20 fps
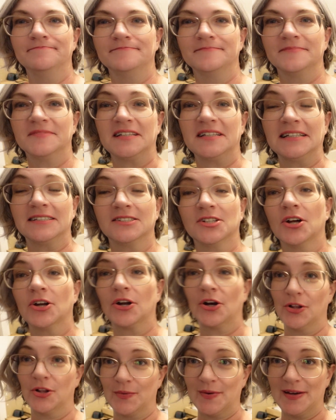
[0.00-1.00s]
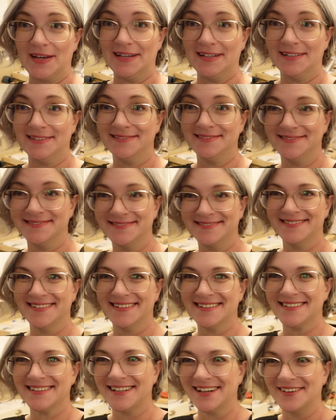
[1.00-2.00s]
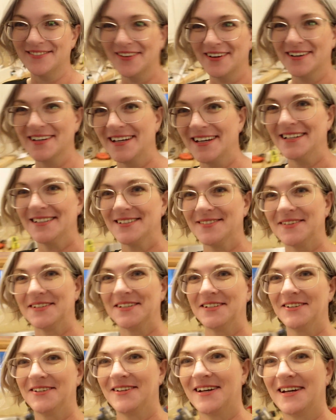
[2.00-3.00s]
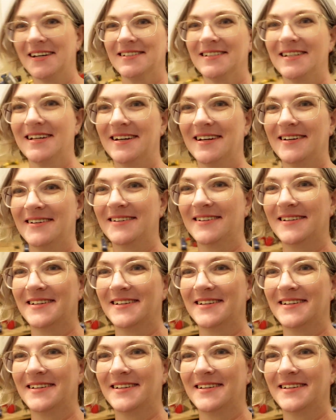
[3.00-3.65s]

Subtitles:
Sink's not all the way in. It's not working. It's been 2 days now.